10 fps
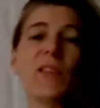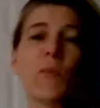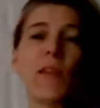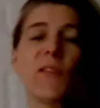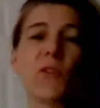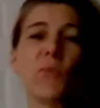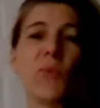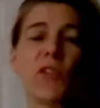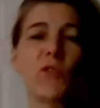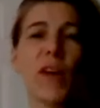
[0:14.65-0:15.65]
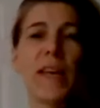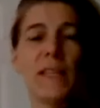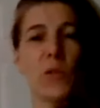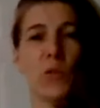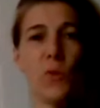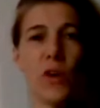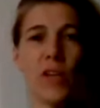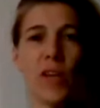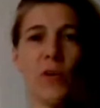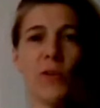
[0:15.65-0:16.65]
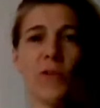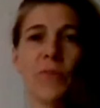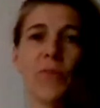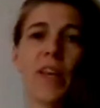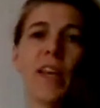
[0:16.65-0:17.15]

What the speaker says: depending on which phase you're working on.